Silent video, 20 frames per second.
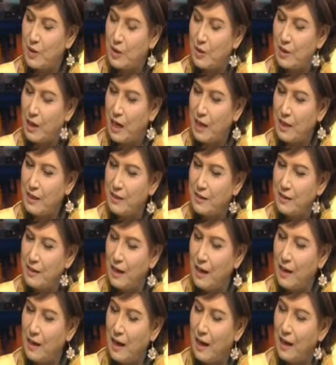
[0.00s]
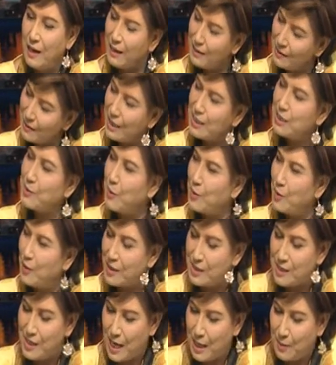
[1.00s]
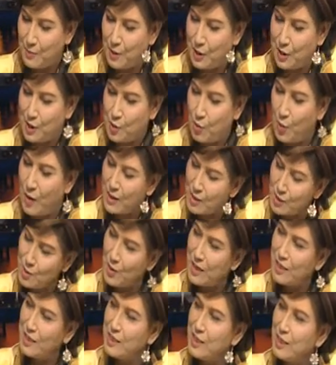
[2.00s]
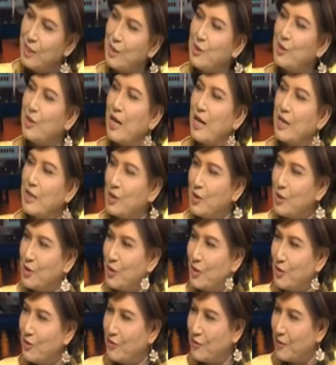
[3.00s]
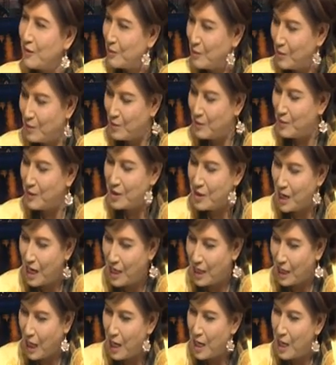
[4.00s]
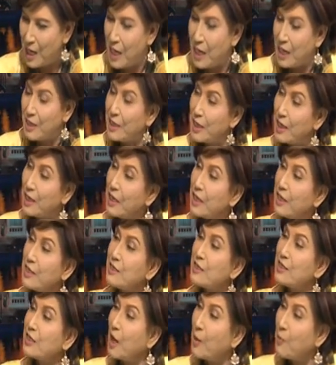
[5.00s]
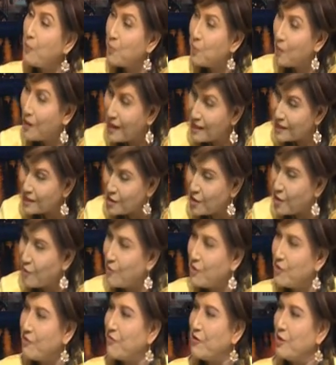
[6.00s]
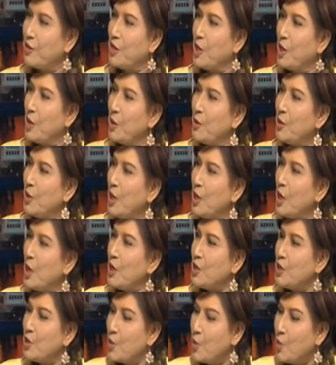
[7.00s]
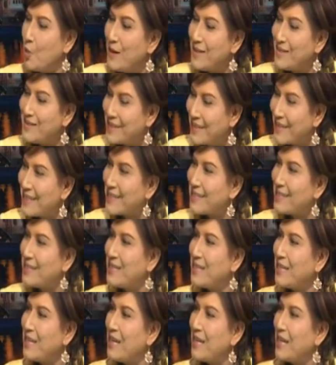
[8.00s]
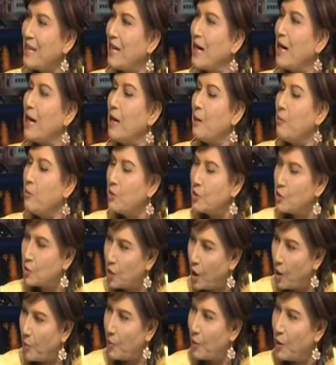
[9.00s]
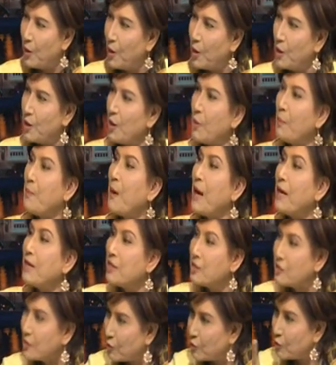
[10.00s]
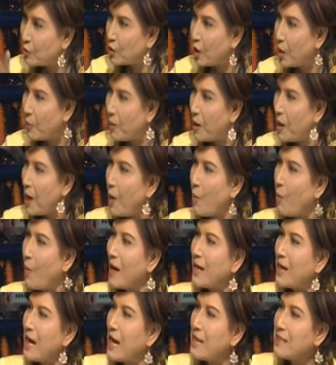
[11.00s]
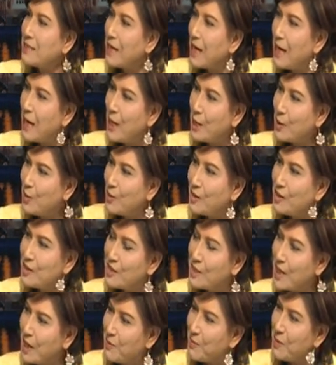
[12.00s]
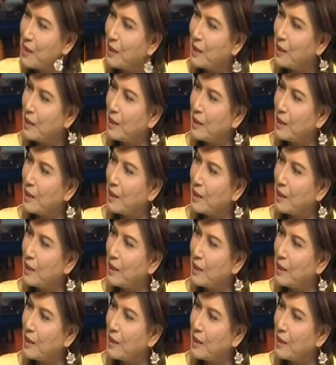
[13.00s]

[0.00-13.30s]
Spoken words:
I experienced that because once you enter into the country of in China, there is a compulsory for you to visit a herbal shop, a medical shop. Why can't Thailand do the same thing?